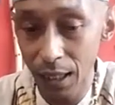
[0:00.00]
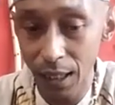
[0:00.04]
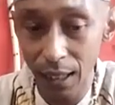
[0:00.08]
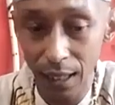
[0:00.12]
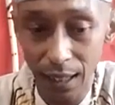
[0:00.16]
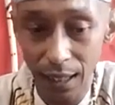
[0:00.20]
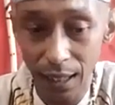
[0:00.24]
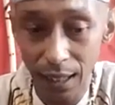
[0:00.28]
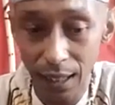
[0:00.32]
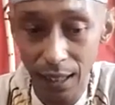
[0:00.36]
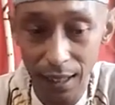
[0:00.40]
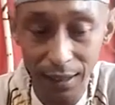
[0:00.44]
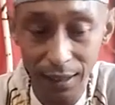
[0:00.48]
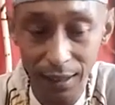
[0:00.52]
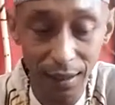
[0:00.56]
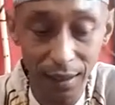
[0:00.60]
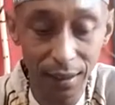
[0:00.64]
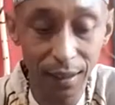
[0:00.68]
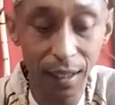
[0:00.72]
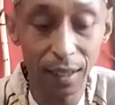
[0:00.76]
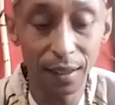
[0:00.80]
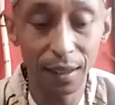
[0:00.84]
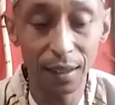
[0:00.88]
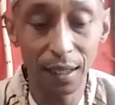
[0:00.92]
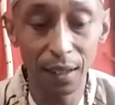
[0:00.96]
As a
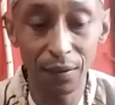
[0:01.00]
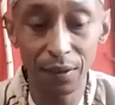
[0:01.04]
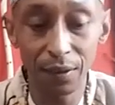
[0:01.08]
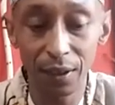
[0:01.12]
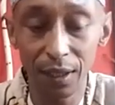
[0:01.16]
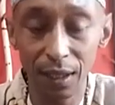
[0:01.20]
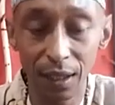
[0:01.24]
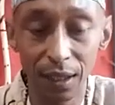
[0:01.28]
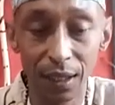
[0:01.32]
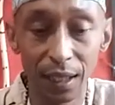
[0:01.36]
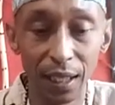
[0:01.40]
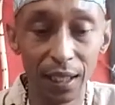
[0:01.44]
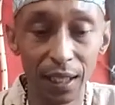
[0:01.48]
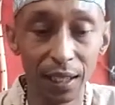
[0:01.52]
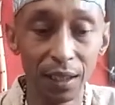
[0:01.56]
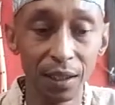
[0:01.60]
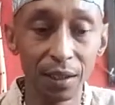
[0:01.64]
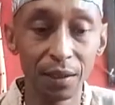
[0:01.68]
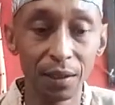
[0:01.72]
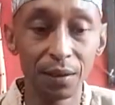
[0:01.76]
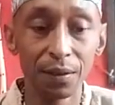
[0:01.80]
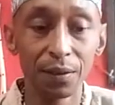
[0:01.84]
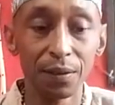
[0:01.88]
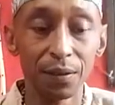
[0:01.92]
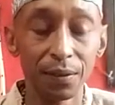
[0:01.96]
Southern African
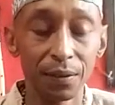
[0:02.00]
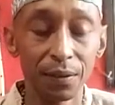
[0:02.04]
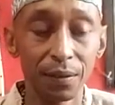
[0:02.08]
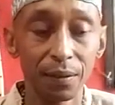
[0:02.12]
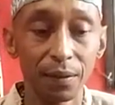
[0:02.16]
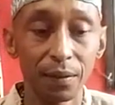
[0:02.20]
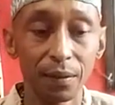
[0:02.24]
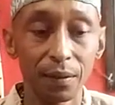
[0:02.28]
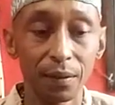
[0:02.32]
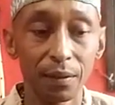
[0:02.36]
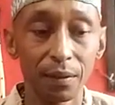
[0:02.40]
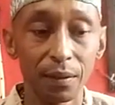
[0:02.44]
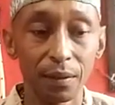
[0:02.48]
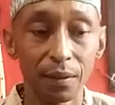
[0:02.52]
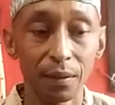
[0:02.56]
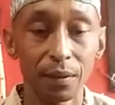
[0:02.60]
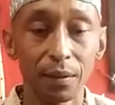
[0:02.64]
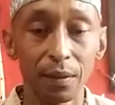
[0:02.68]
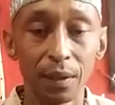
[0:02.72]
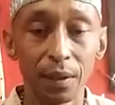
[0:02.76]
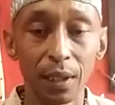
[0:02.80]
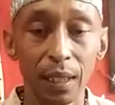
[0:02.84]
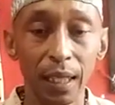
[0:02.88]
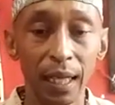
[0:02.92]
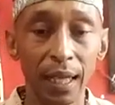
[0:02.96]
Native
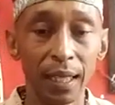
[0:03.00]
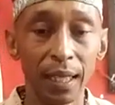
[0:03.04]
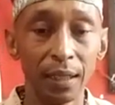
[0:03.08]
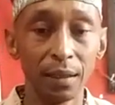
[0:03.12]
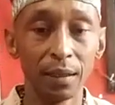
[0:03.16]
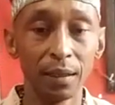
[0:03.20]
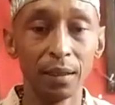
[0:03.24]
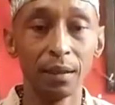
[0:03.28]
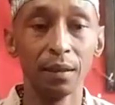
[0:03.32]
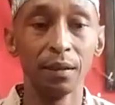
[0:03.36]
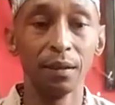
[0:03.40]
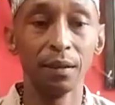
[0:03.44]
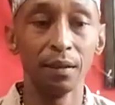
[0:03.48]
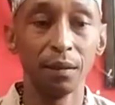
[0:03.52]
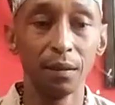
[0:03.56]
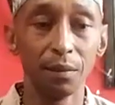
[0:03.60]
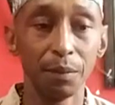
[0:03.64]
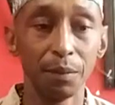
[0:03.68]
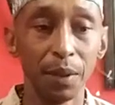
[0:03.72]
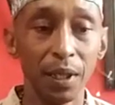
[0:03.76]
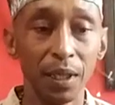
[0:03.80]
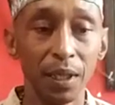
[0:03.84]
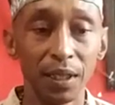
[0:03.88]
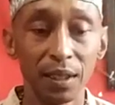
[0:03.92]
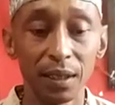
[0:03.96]
clan
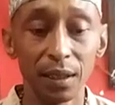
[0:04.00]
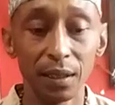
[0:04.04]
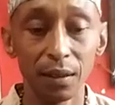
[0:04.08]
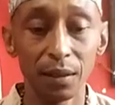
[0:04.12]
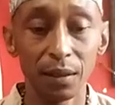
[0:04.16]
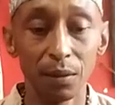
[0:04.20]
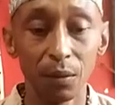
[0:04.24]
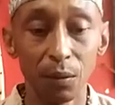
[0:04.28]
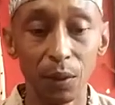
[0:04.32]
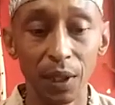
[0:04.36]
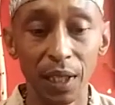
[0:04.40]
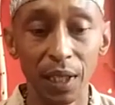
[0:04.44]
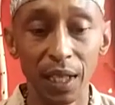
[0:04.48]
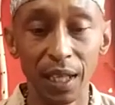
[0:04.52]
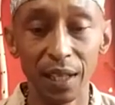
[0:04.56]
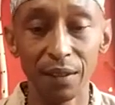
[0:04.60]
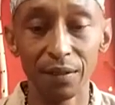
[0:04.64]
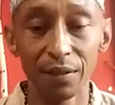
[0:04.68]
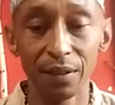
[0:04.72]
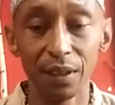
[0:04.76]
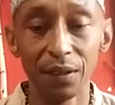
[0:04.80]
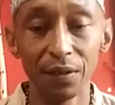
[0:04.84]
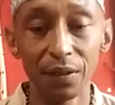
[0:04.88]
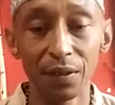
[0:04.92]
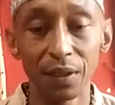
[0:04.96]
person, we have
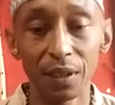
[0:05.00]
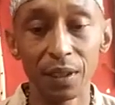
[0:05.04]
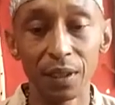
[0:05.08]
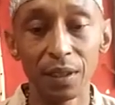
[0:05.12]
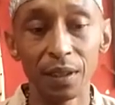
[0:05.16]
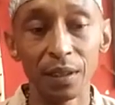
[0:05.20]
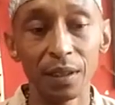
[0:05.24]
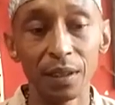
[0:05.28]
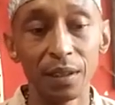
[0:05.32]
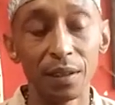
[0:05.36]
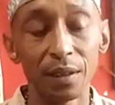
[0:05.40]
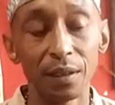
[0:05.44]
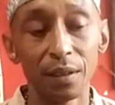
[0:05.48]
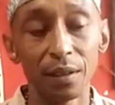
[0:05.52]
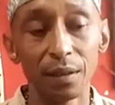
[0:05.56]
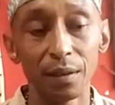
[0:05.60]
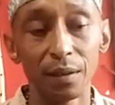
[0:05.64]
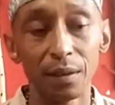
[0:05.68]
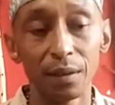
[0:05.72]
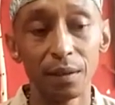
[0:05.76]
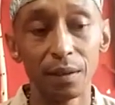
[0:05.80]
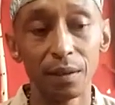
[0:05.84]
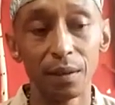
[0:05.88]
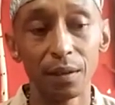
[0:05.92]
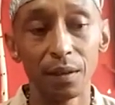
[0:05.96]
different
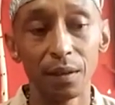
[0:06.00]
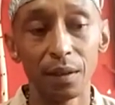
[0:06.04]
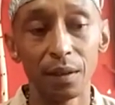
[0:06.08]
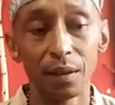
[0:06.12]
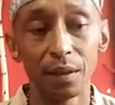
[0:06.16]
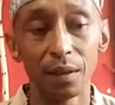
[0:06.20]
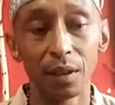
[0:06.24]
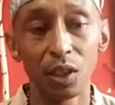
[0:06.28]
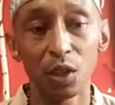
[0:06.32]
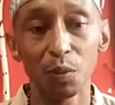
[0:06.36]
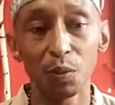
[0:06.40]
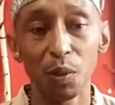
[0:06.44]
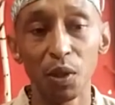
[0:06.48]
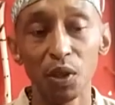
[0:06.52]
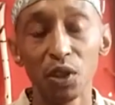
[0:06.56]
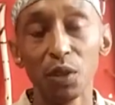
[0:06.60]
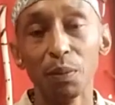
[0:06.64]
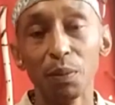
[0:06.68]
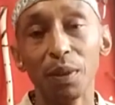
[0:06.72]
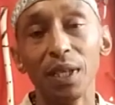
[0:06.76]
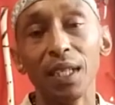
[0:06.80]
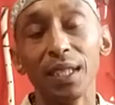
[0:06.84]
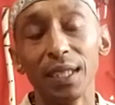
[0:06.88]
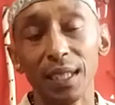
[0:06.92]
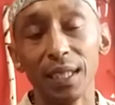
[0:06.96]

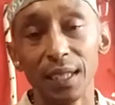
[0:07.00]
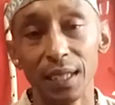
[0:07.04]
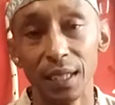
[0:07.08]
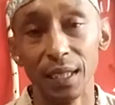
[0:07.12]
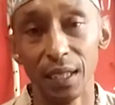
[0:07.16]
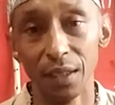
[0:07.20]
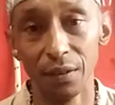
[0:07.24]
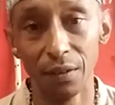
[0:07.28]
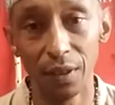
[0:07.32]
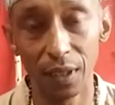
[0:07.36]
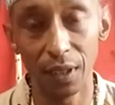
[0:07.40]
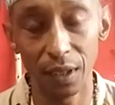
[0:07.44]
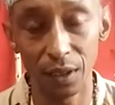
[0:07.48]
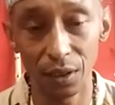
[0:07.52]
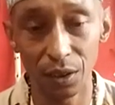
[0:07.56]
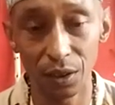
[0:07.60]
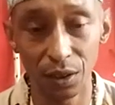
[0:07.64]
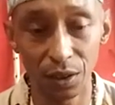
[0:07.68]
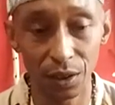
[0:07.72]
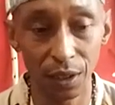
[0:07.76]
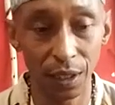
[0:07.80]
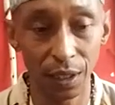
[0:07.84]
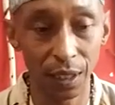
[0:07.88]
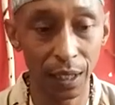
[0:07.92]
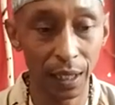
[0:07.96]
responsibilities in a village,
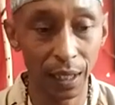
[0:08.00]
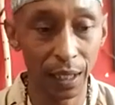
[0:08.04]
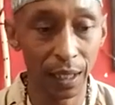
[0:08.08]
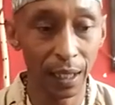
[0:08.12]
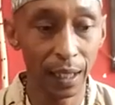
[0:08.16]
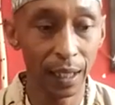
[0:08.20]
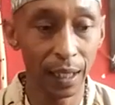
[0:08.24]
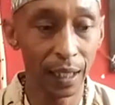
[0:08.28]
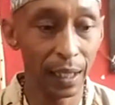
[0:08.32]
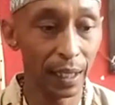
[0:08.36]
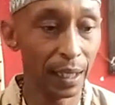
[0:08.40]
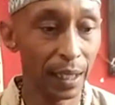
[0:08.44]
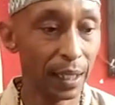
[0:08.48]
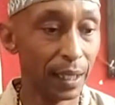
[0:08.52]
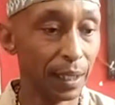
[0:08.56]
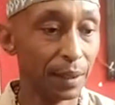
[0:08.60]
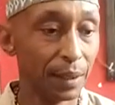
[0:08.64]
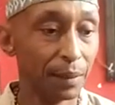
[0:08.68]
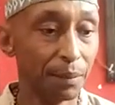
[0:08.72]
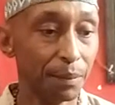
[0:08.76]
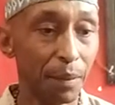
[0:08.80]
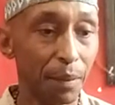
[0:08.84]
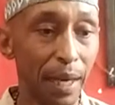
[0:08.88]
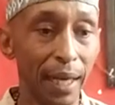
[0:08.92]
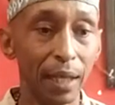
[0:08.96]

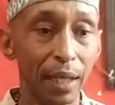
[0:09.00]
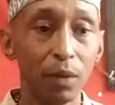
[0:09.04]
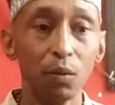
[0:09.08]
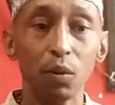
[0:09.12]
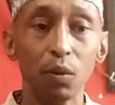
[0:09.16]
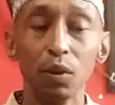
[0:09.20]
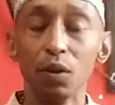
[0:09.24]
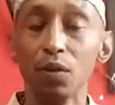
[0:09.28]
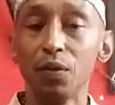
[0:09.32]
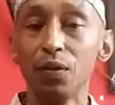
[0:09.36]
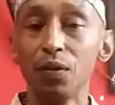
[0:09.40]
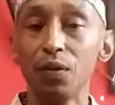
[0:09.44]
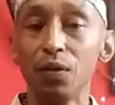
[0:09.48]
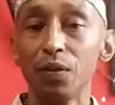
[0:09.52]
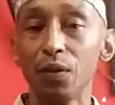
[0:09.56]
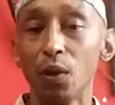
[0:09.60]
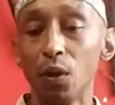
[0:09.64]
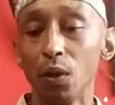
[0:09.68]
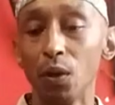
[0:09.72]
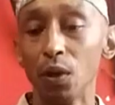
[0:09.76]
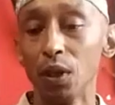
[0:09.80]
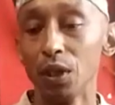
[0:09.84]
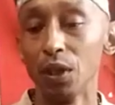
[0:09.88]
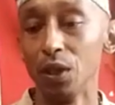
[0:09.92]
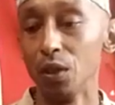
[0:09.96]
and mine would
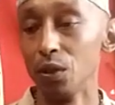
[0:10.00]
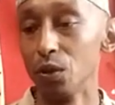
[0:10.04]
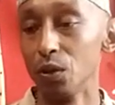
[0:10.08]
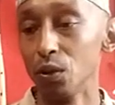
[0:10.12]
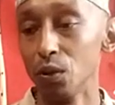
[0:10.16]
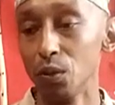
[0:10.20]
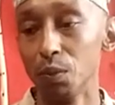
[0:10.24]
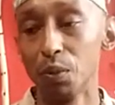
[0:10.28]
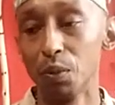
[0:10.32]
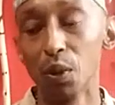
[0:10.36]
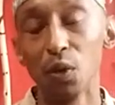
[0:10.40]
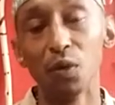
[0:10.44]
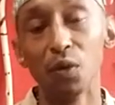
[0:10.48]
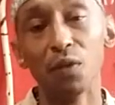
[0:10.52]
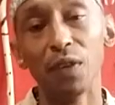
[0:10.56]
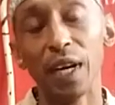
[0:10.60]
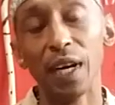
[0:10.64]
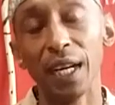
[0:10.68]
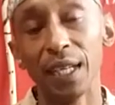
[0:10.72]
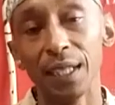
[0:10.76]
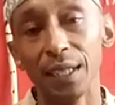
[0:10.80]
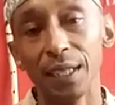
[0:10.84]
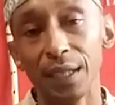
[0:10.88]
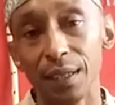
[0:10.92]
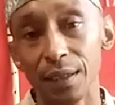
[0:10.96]
fall into
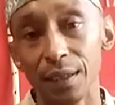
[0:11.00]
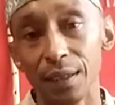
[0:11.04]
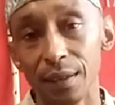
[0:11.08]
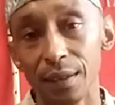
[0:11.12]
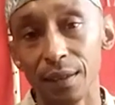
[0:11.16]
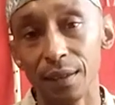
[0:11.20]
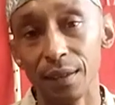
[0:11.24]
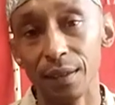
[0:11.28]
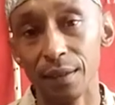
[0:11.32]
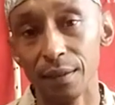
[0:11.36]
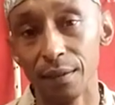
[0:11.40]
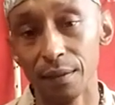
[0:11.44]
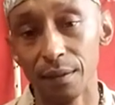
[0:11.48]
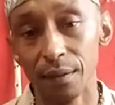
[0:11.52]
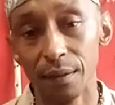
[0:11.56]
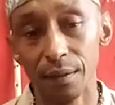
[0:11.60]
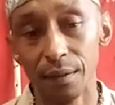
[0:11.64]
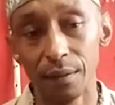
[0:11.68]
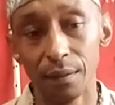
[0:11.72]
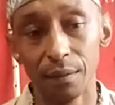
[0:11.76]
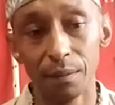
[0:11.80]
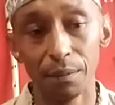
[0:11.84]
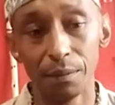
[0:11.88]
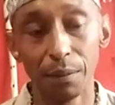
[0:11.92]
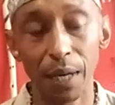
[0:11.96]
providing,
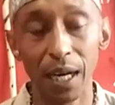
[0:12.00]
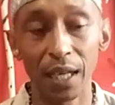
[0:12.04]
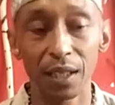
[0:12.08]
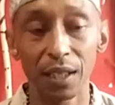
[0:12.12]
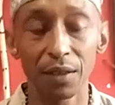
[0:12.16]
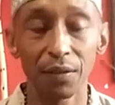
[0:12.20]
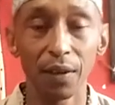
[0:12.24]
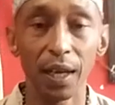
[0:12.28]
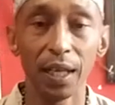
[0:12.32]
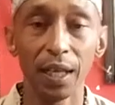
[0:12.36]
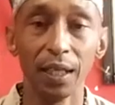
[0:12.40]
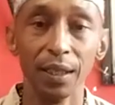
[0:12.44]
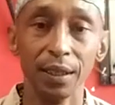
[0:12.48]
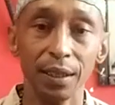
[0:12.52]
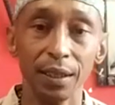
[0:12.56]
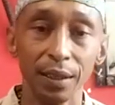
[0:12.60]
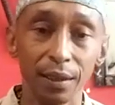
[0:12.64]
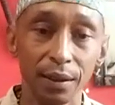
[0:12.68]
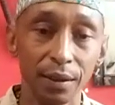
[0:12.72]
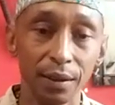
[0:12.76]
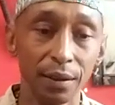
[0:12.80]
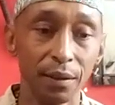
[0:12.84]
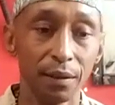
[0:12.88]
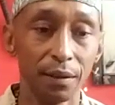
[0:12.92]
pathfinding,